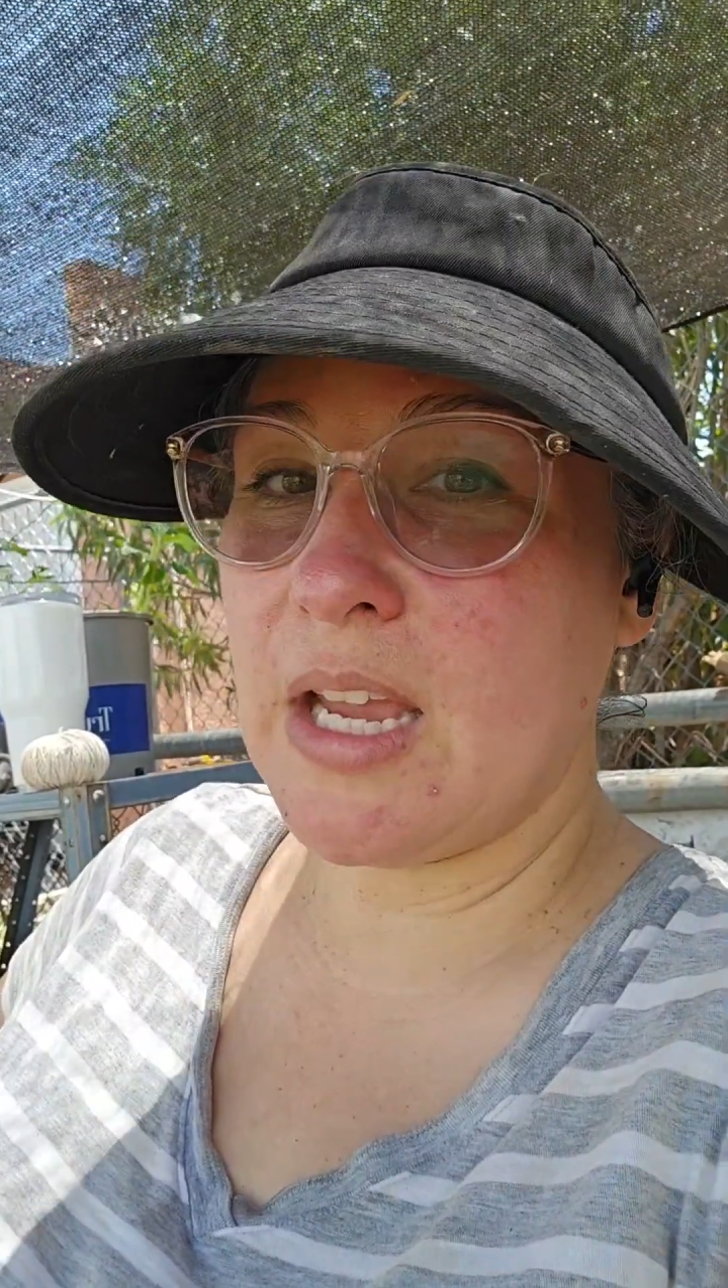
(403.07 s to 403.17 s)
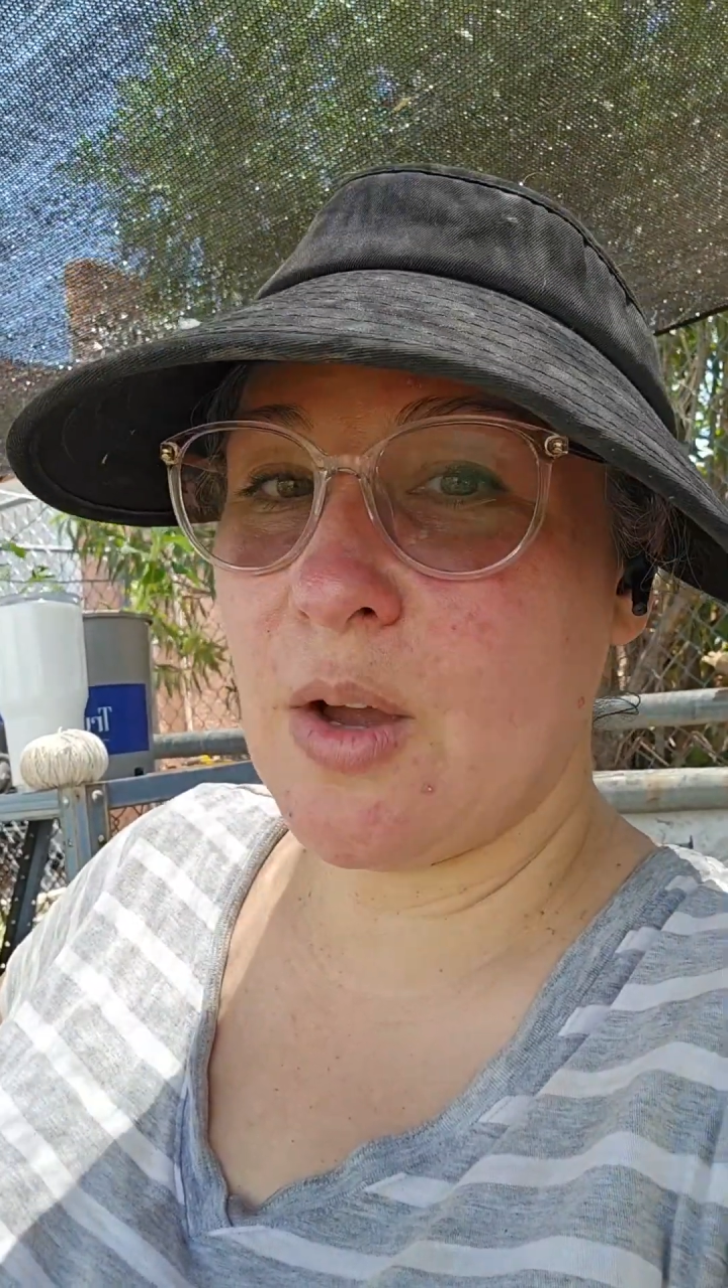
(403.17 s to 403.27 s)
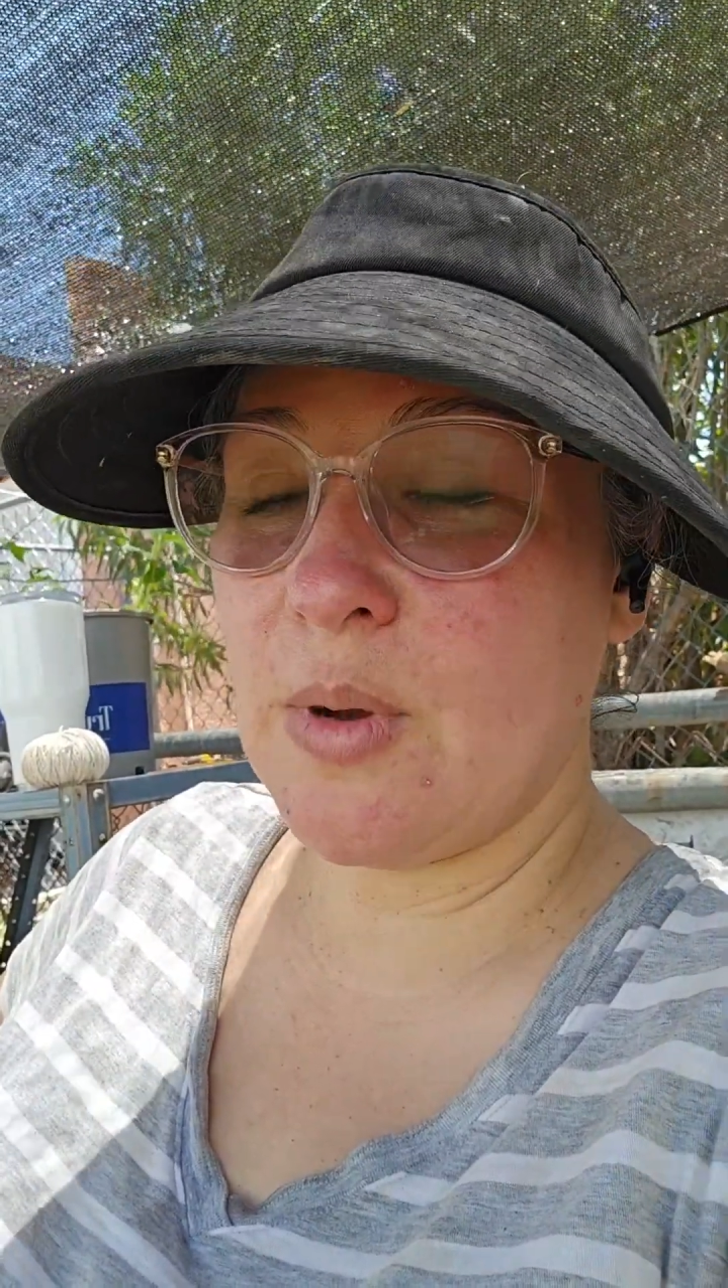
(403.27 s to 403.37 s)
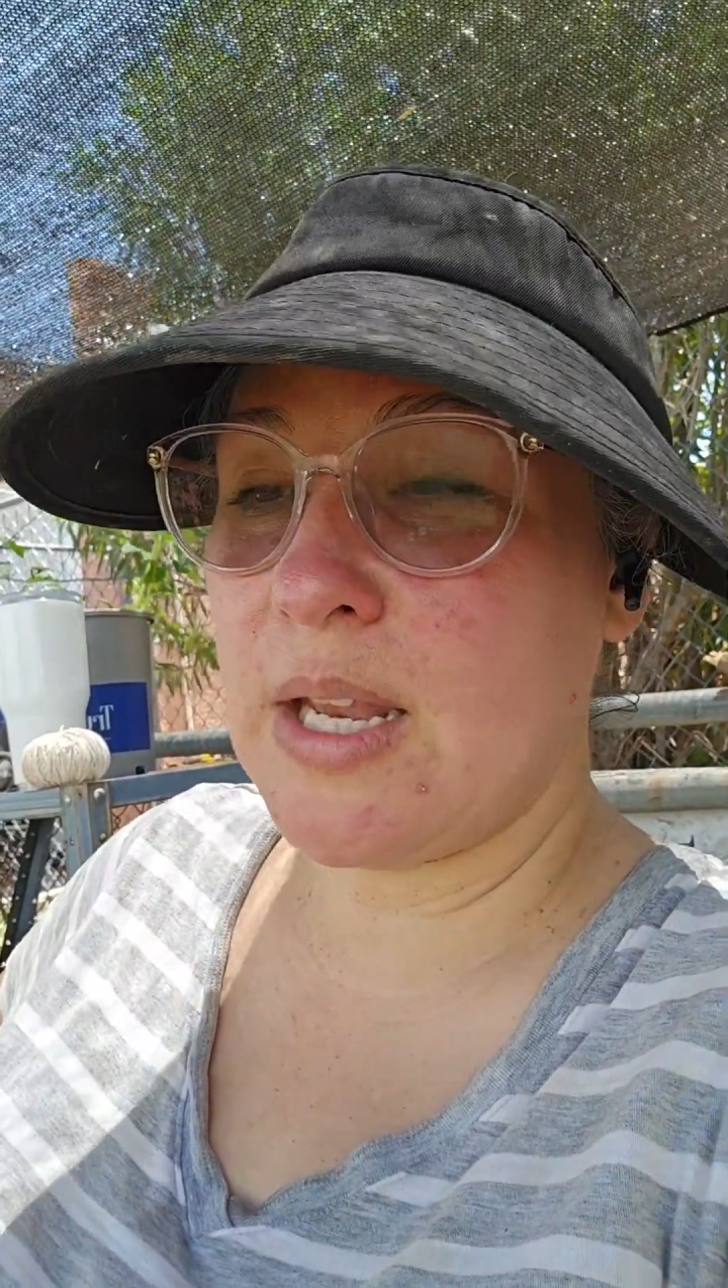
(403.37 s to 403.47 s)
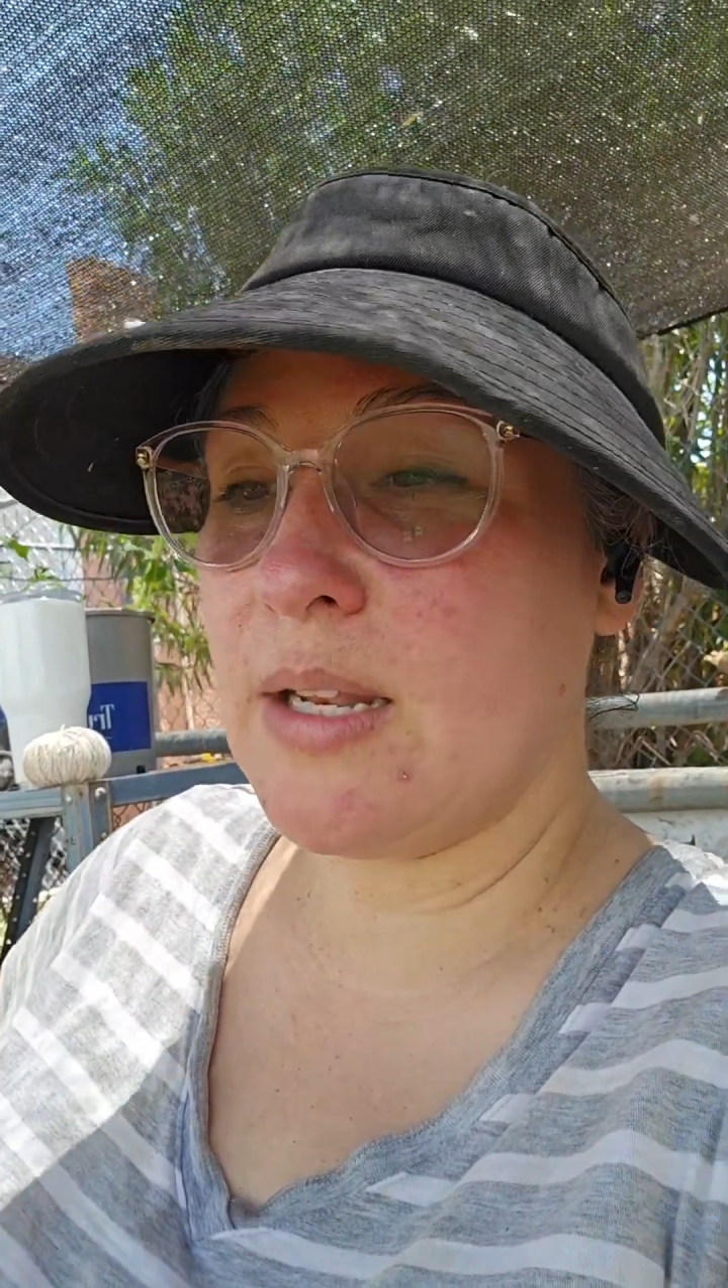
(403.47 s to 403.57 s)
I
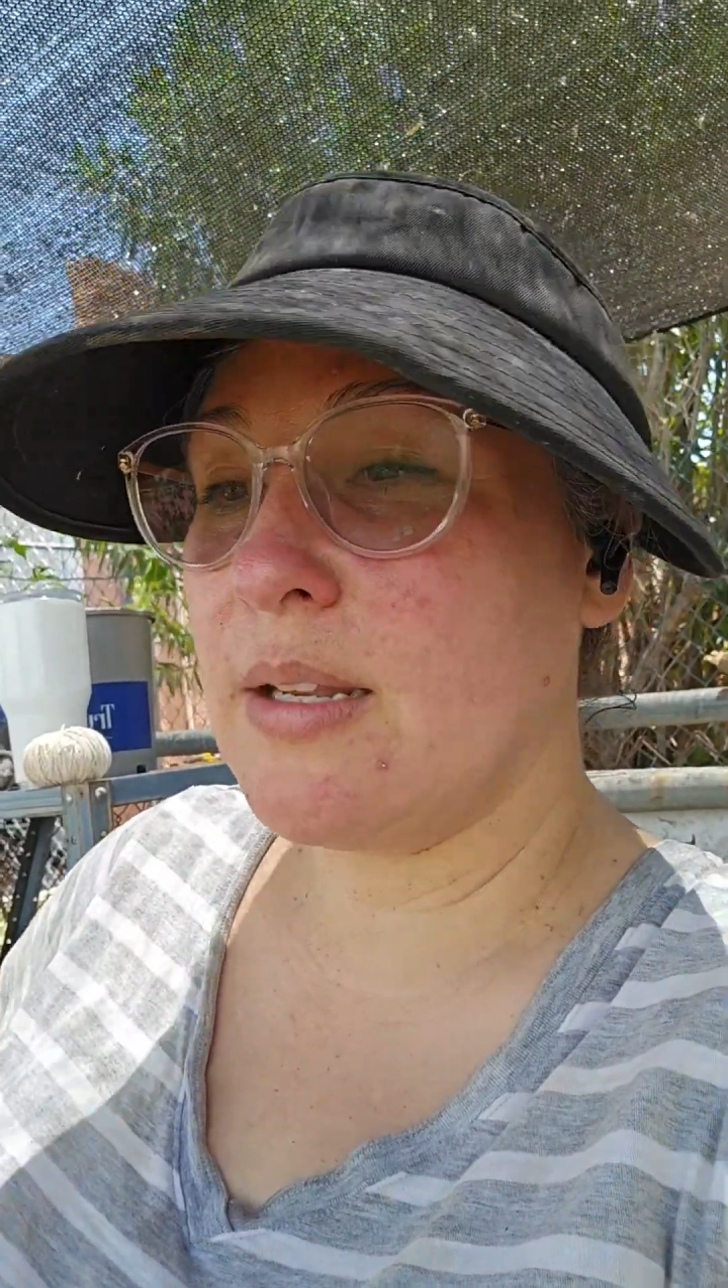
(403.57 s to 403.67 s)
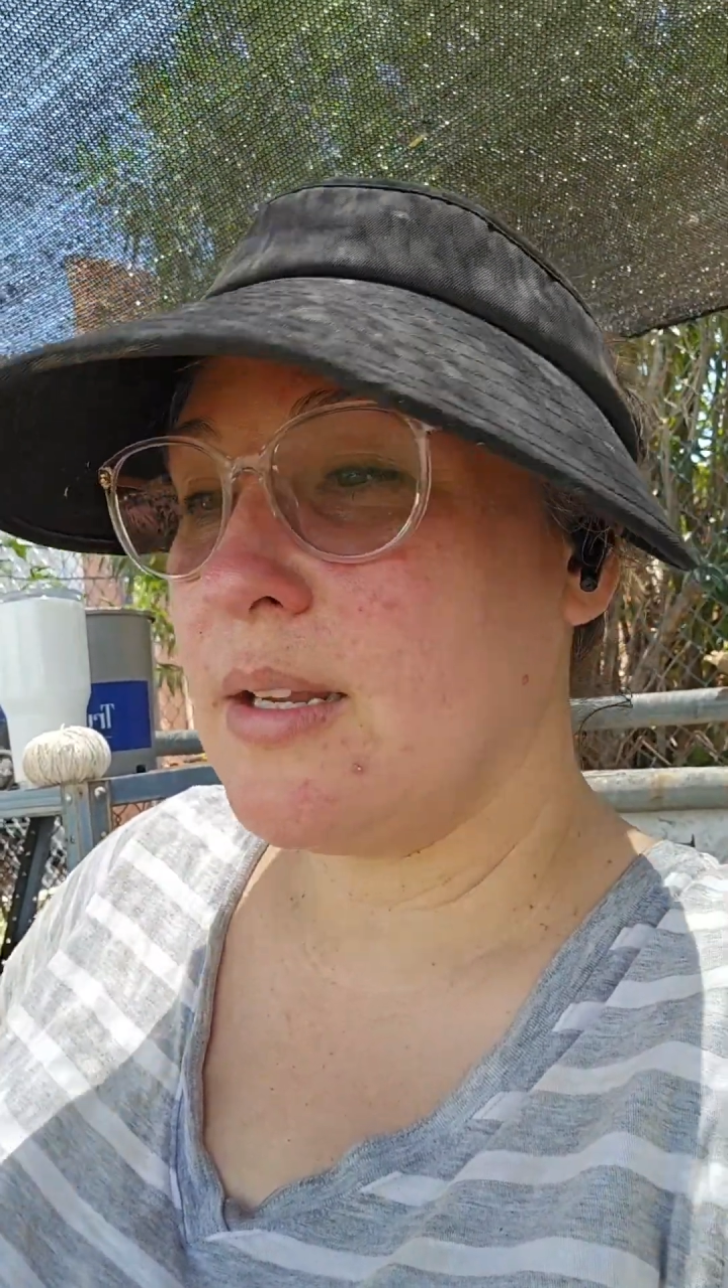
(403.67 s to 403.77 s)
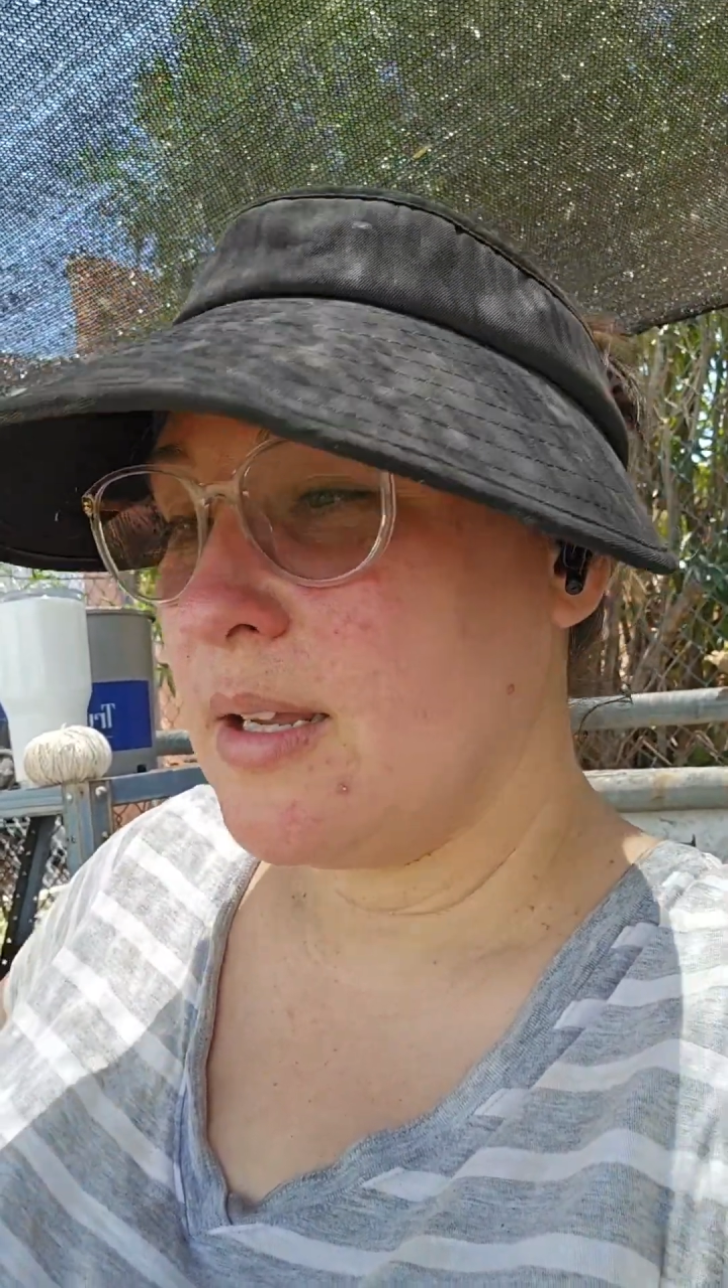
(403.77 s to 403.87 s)
go in,